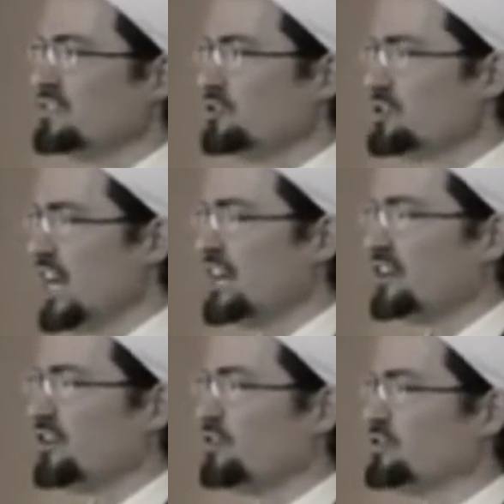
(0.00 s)
he's a lieutenant
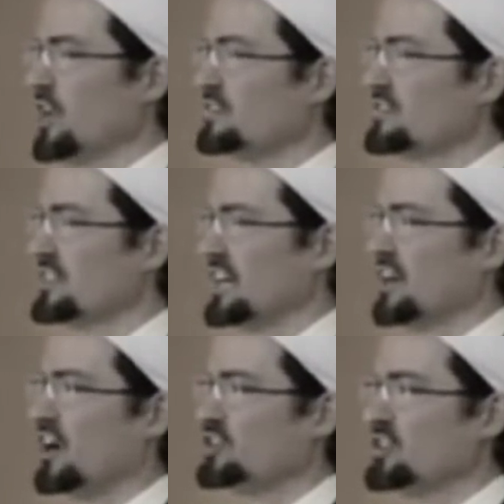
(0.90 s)
colonel, taught the
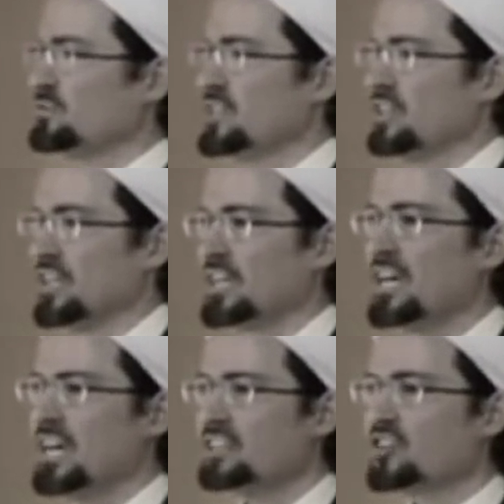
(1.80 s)
psychology of killing.
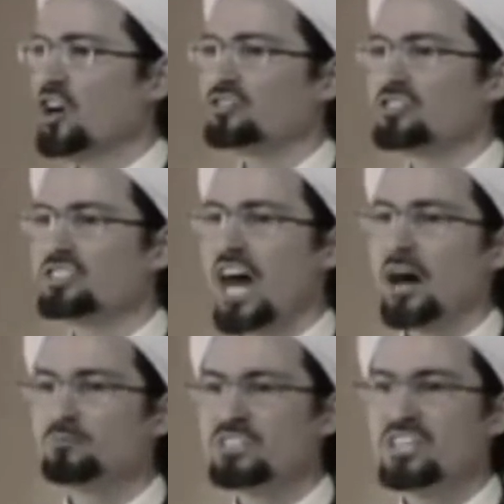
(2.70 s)
It's called
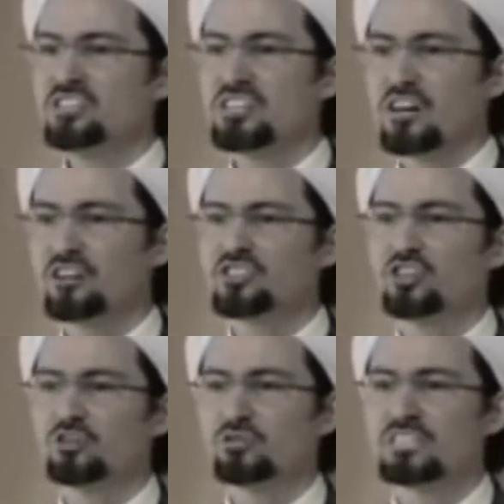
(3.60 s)
Stop Teaching Our
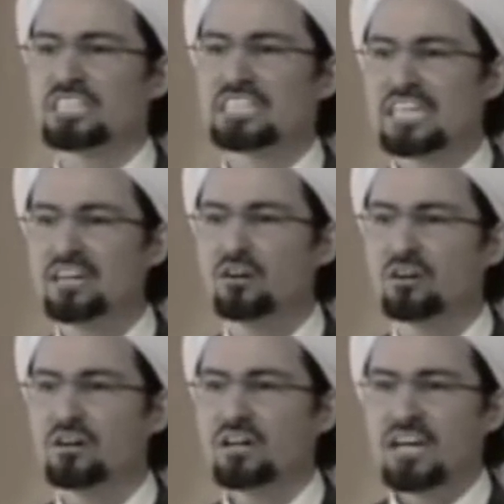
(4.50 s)
Children to
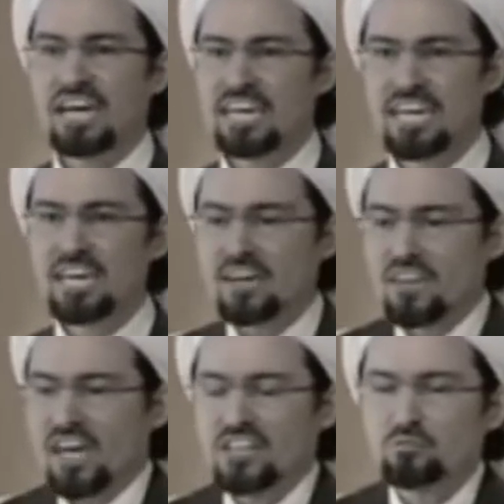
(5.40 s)
Kill.
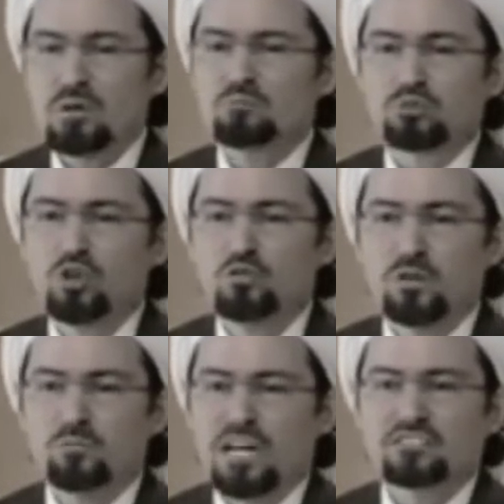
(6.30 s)
It's been
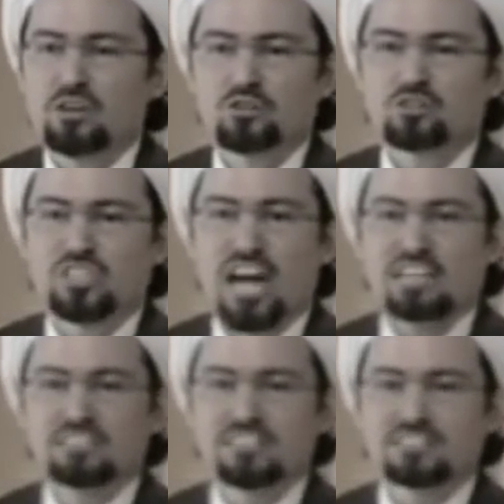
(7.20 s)
proven by social
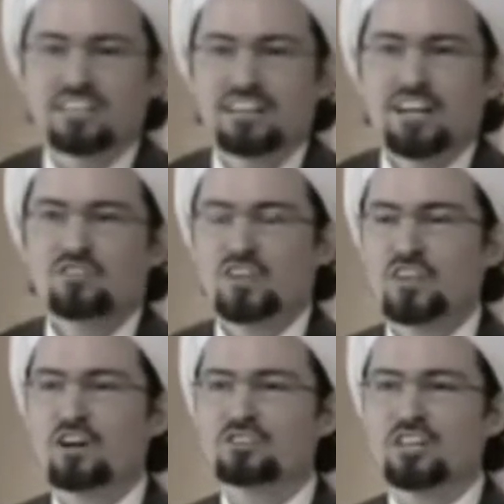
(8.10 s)
sciences that
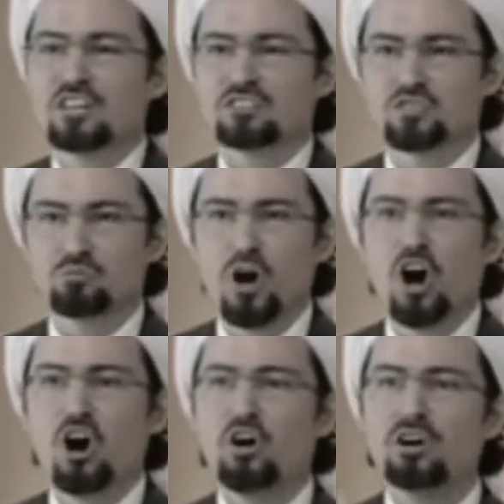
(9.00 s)
there is a
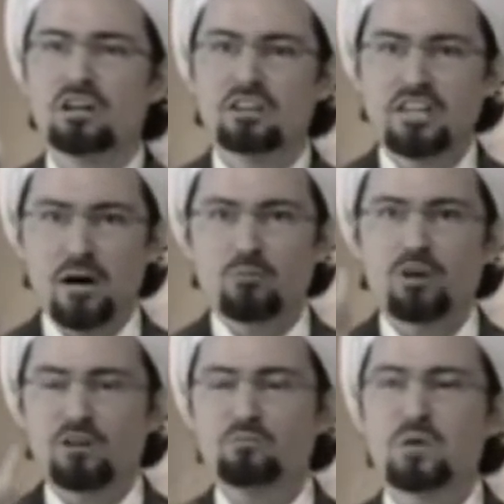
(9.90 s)
small
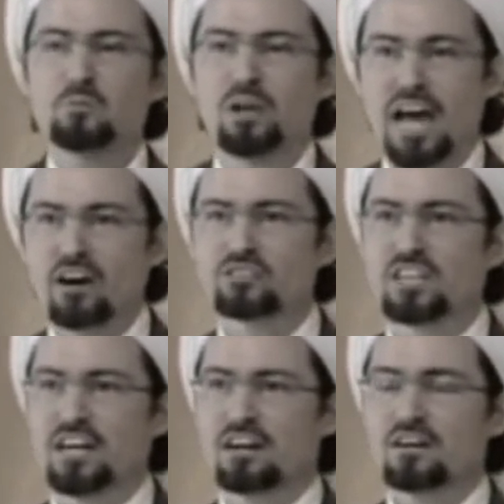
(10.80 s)
number of people out
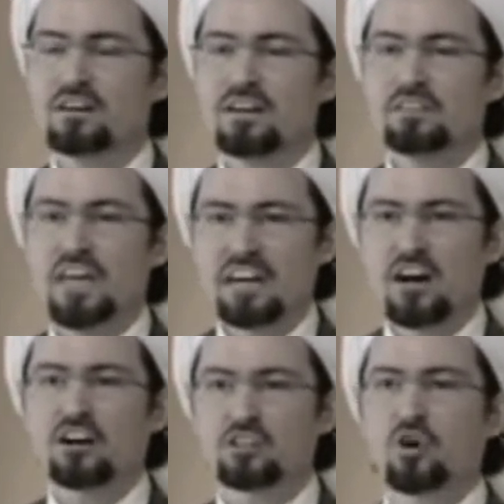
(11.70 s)
there that
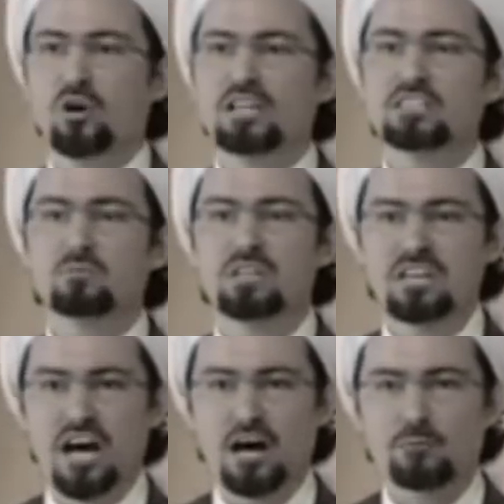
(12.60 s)
are going to
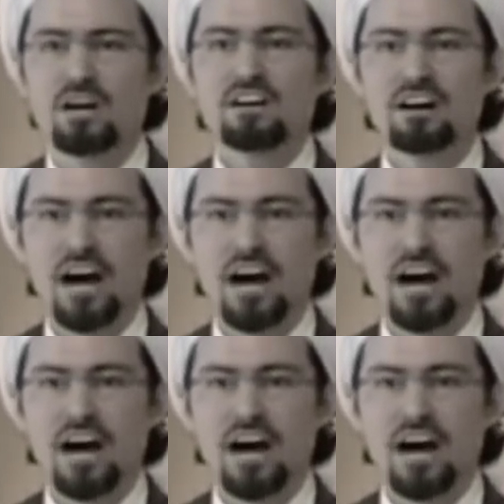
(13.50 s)
become